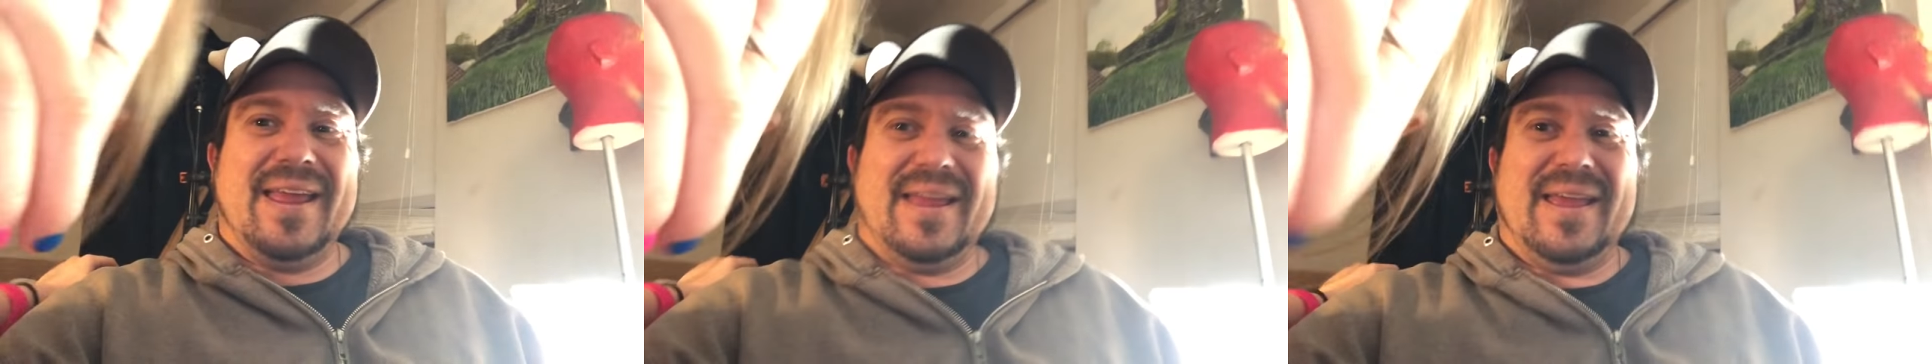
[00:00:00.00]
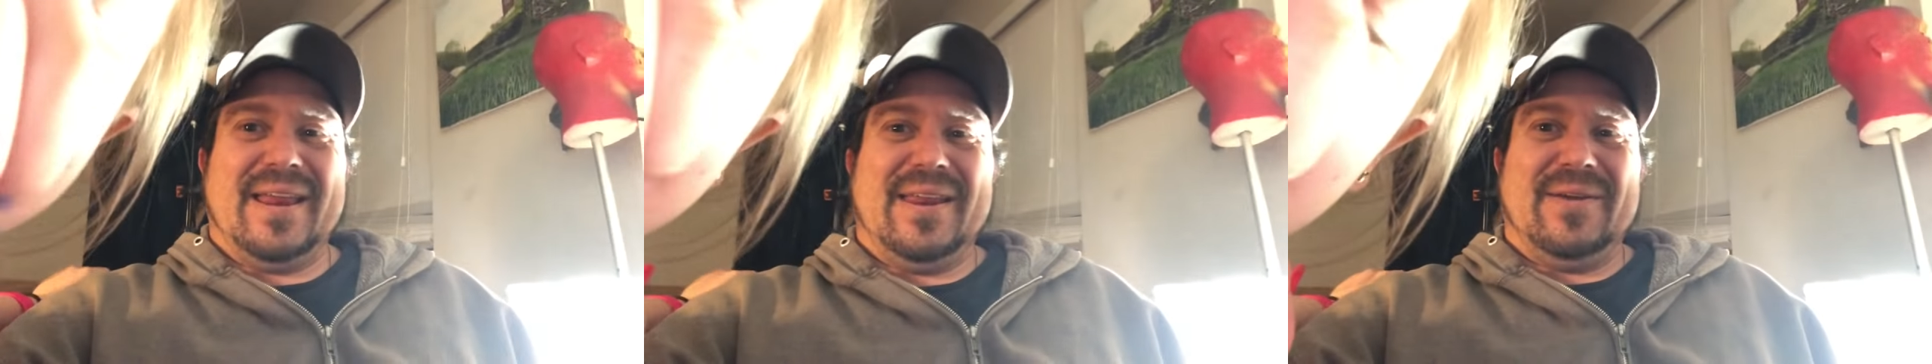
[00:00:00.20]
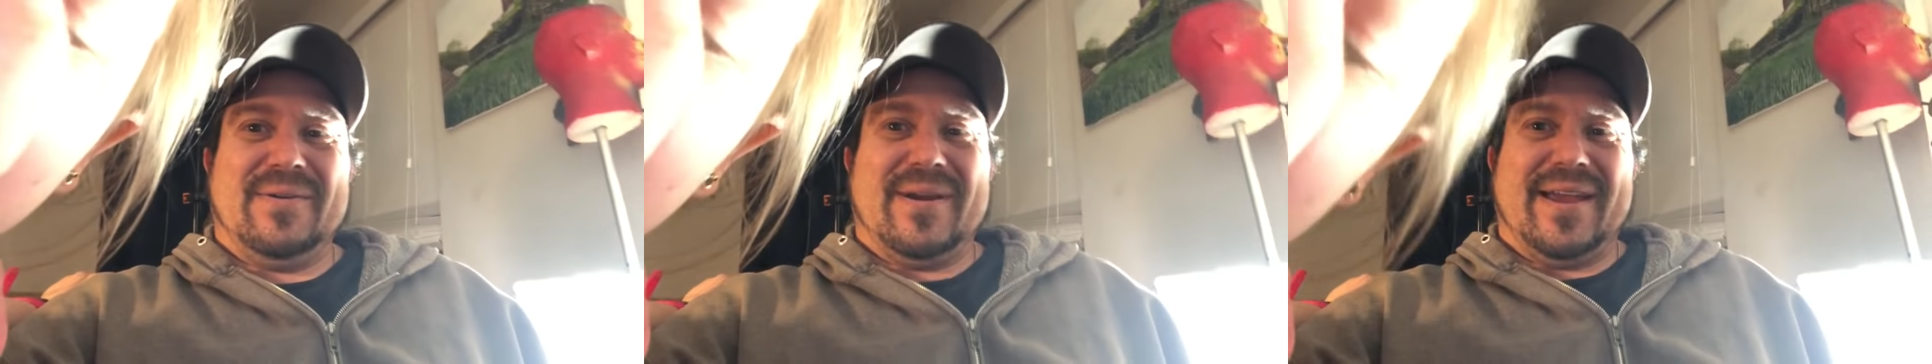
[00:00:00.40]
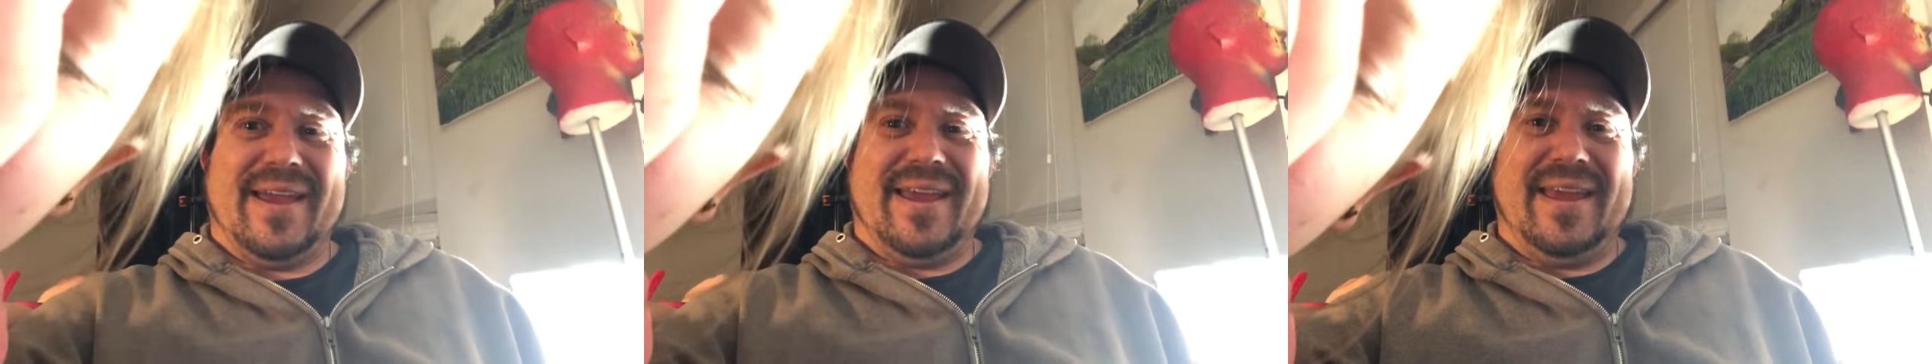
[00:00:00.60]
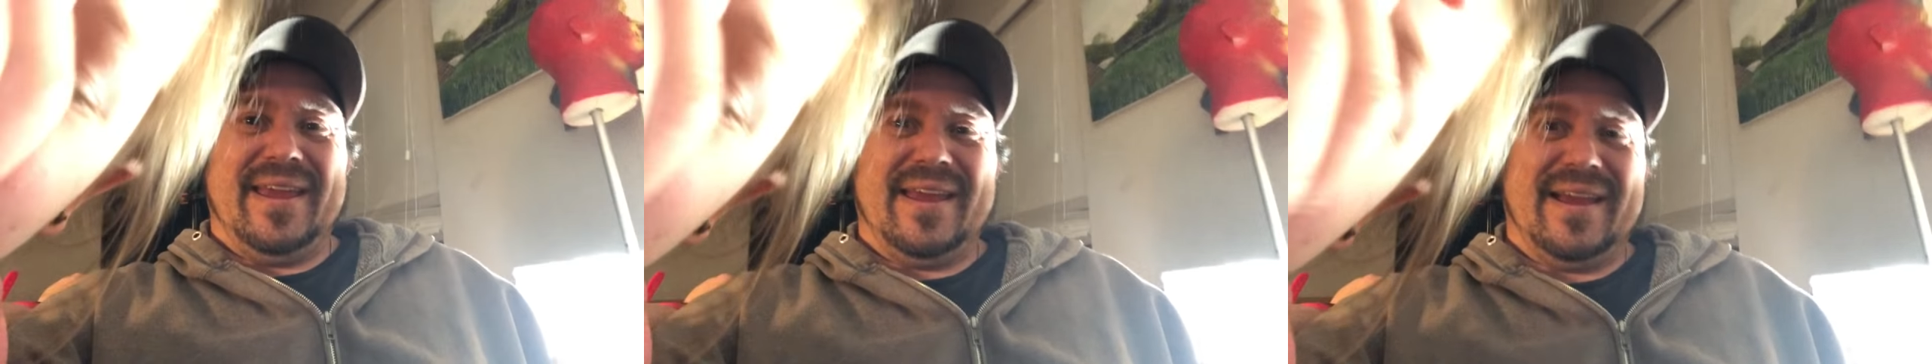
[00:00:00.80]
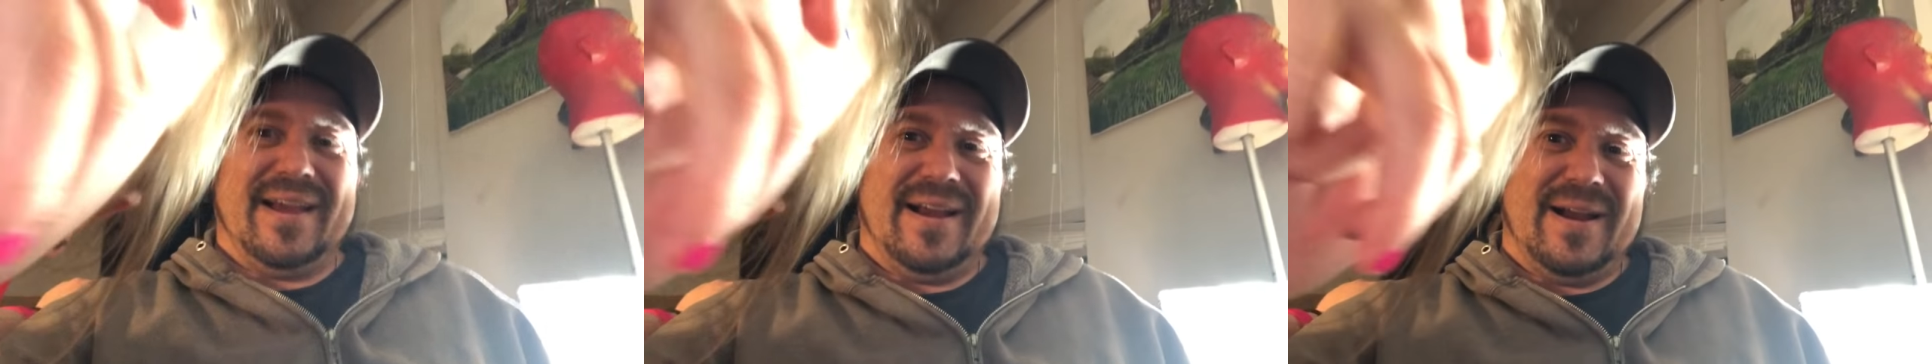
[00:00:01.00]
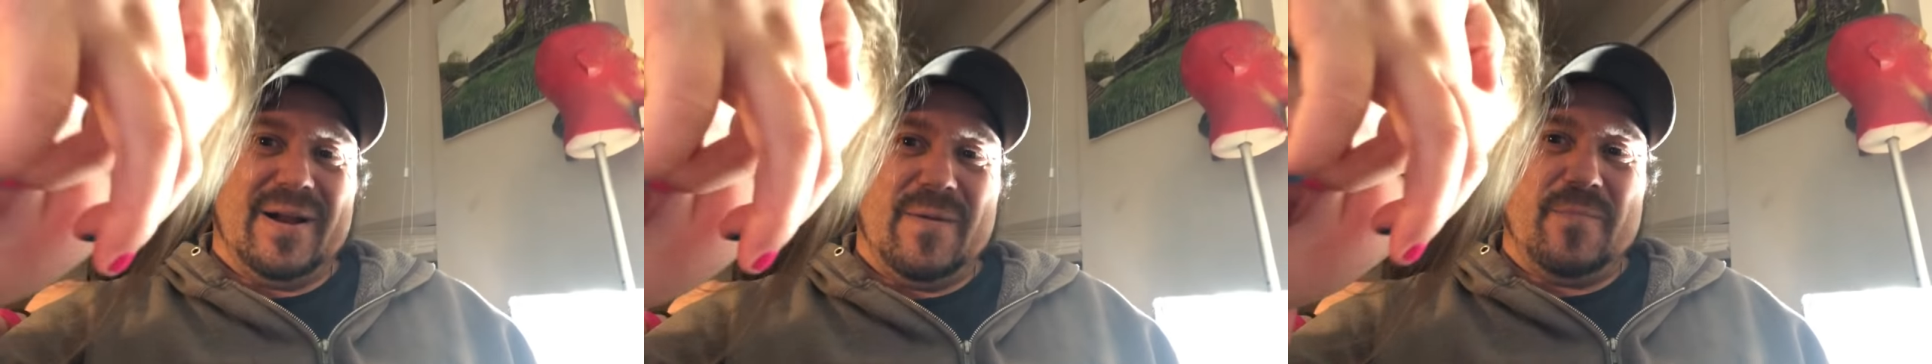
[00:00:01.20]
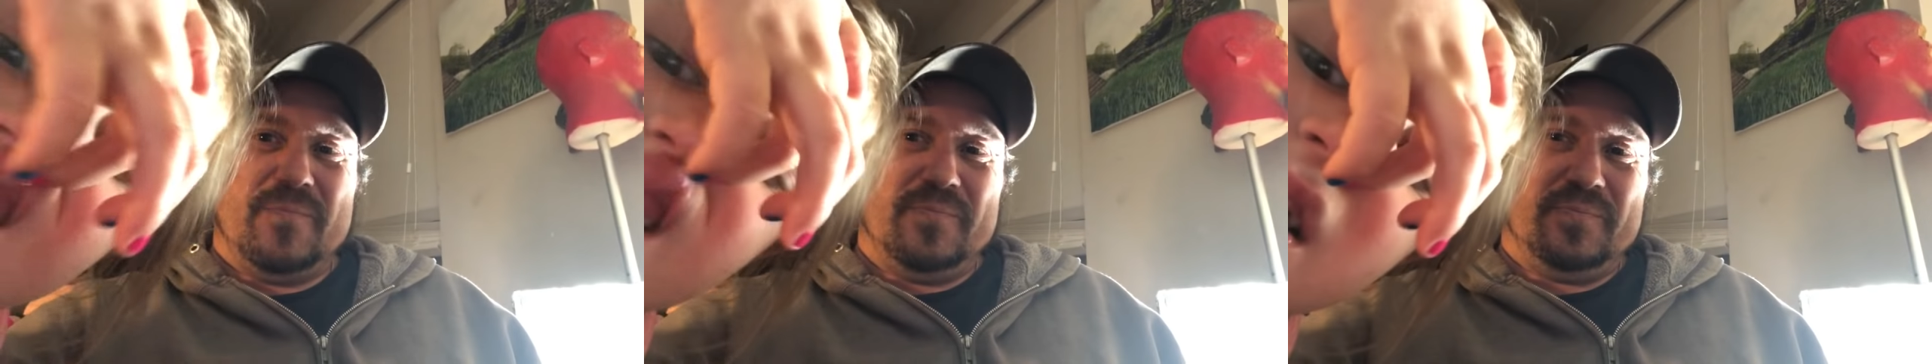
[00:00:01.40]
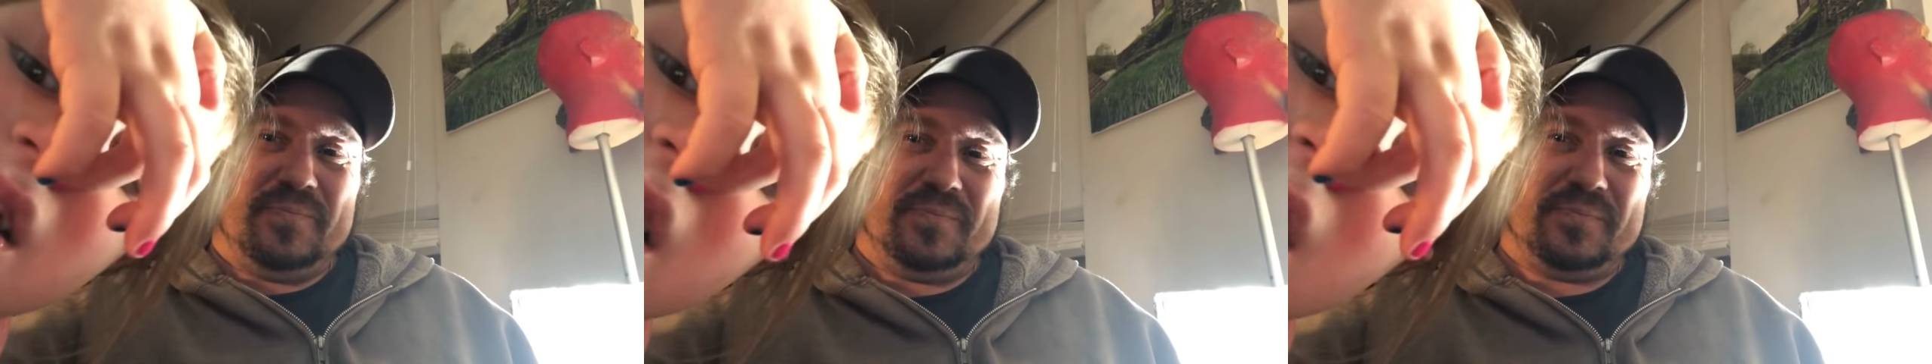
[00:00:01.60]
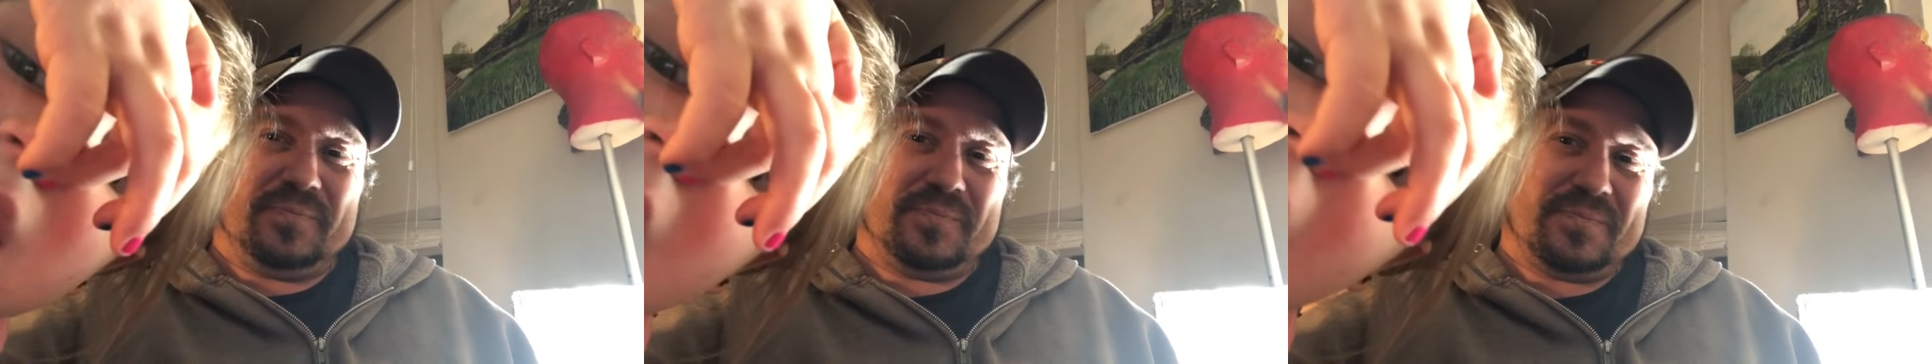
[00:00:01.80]
Anyway, um,
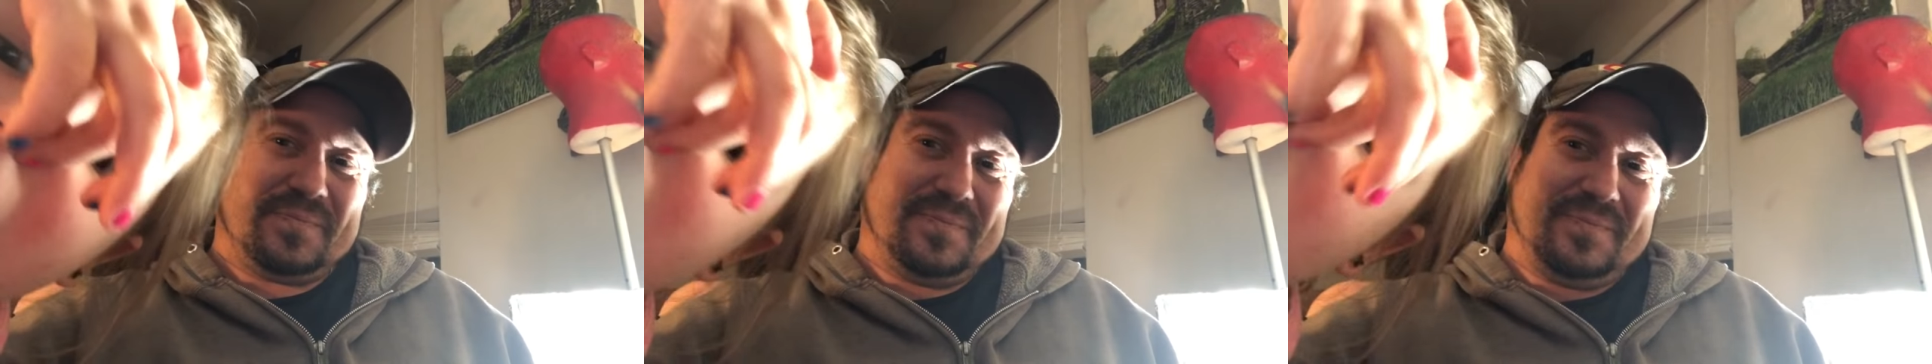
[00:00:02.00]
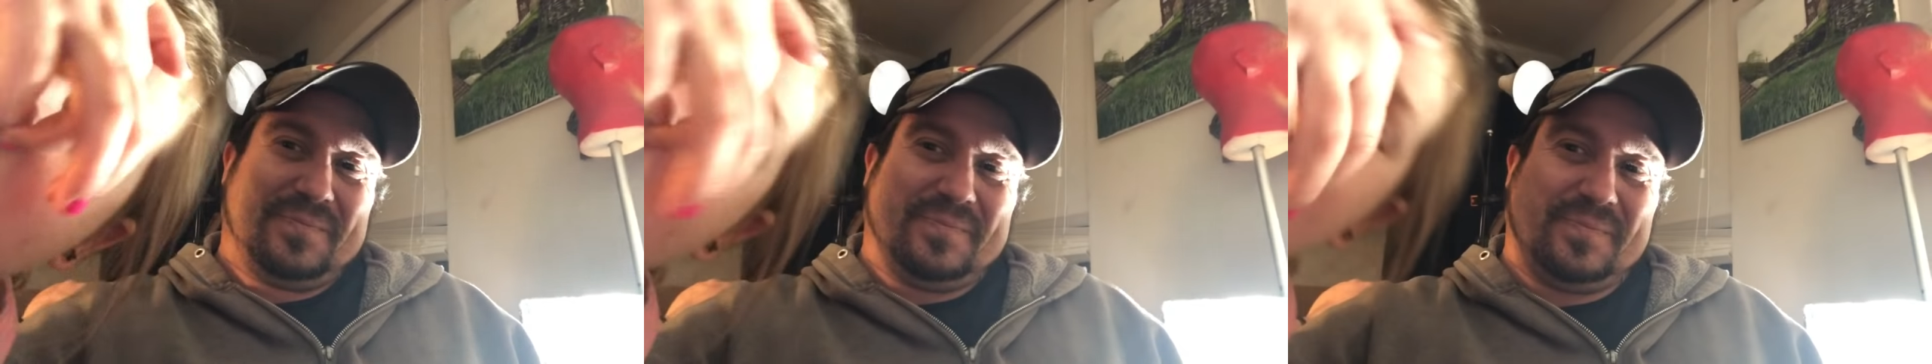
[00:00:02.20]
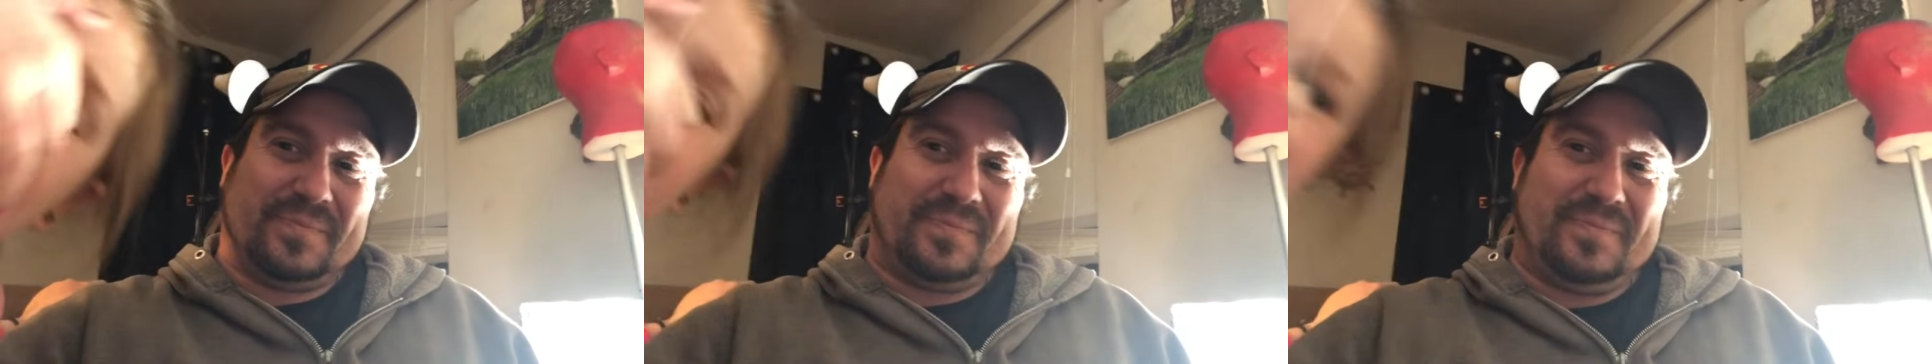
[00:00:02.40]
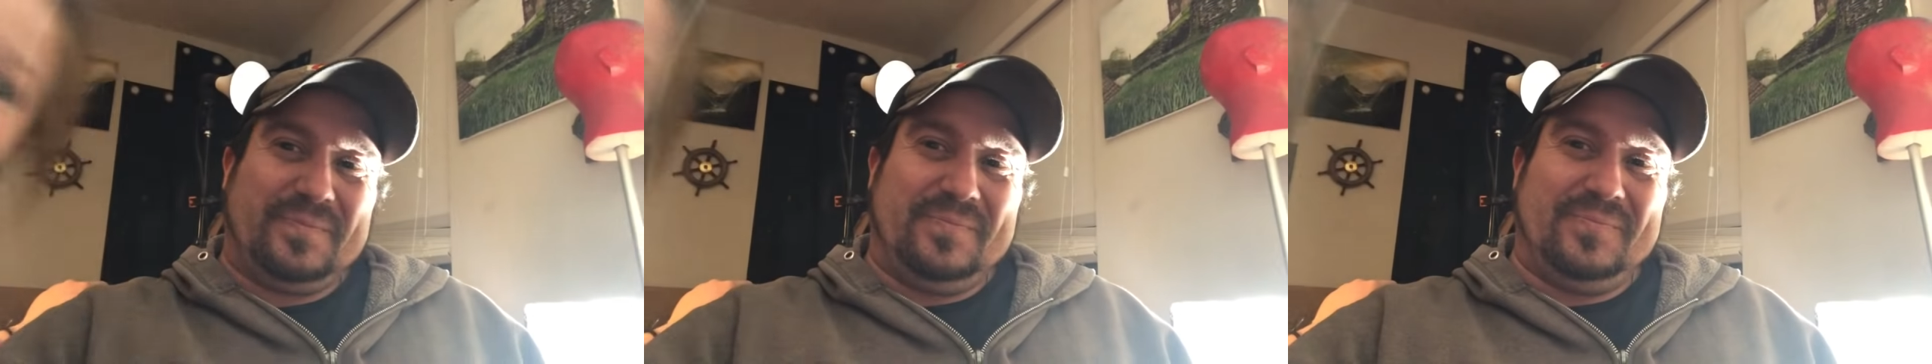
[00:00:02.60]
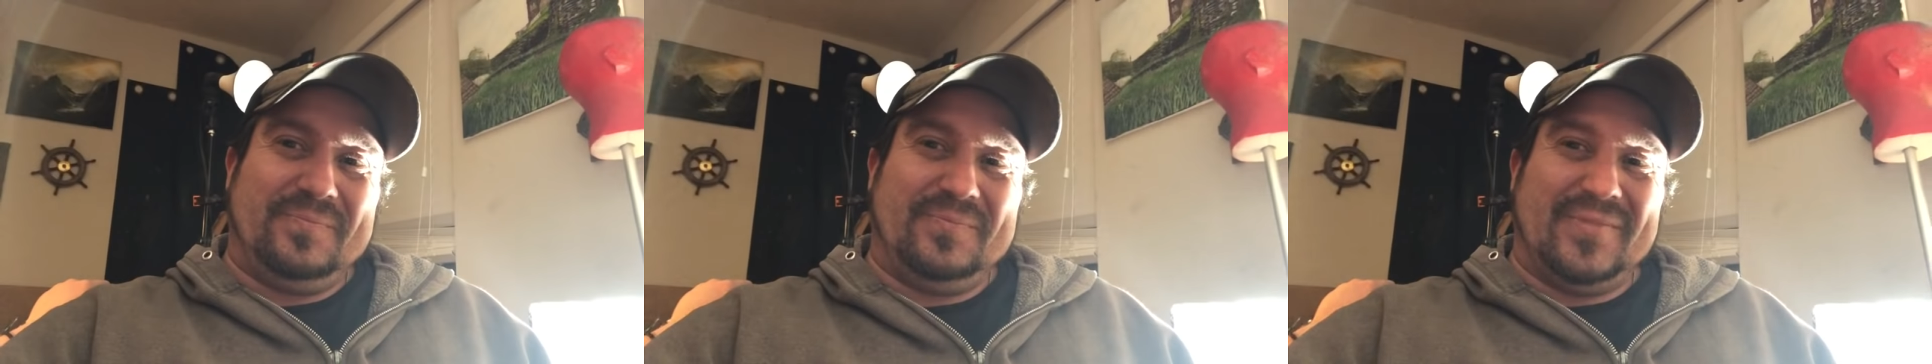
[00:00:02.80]
I have it.